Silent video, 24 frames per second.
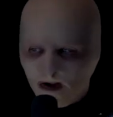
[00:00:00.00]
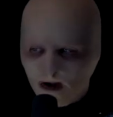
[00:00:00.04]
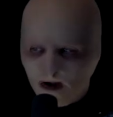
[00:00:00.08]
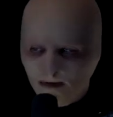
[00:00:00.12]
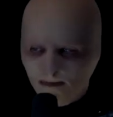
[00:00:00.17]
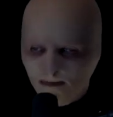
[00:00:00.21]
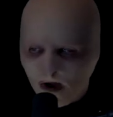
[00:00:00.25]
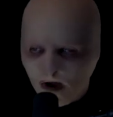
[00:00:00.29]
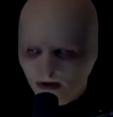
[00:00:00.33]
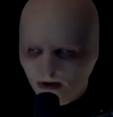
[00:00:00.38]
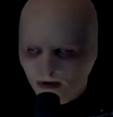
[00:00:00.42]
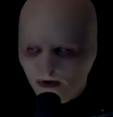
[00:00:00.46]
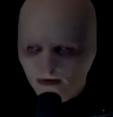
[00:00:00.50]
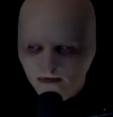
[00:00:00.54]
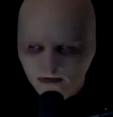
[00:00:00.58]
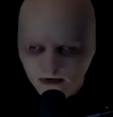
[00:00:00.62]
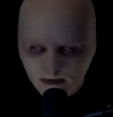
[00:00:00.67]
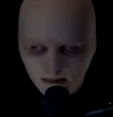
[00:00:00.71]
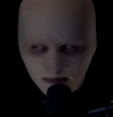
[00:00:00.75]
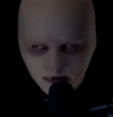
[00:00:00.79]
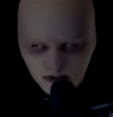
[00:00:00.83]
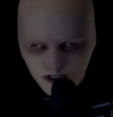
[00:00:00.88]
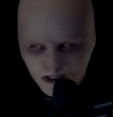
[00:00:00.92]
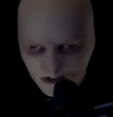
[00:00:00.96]
I'm all over
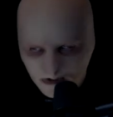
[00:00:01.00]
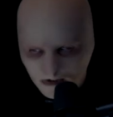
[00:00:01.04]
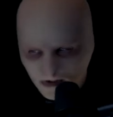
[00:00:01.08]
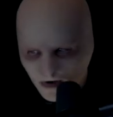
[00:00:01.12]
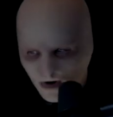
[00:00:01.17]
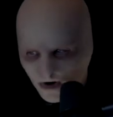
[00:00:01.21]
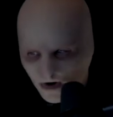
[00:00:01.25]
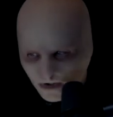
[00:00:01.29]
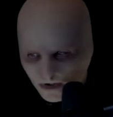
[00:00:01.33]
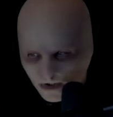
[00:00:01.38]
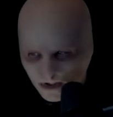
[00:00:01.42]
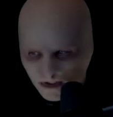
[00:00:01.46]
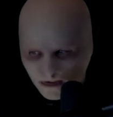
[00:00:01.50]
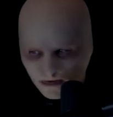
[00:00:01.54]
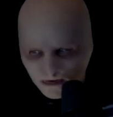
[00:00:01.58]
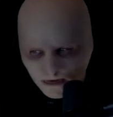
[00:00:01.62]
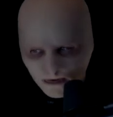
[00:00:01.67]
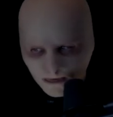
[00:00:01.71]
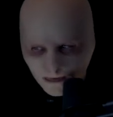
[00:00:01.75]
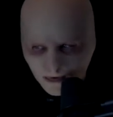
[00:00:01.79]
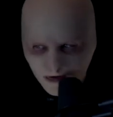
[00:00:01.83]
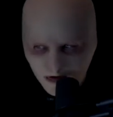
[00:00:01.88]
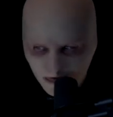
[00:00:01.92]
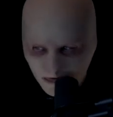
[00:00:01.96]
the place and hard to
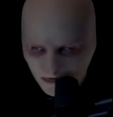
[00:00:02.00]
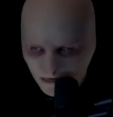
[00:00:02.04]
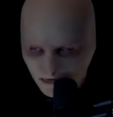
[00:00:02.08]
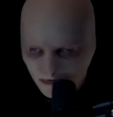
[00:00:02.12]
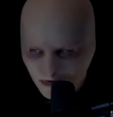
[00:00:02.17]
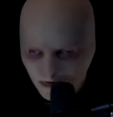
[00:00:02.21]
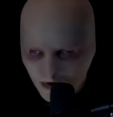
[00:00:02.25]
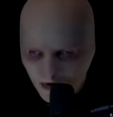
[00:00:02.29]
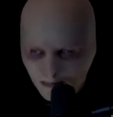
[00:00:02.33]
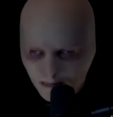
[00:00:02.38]
deal with.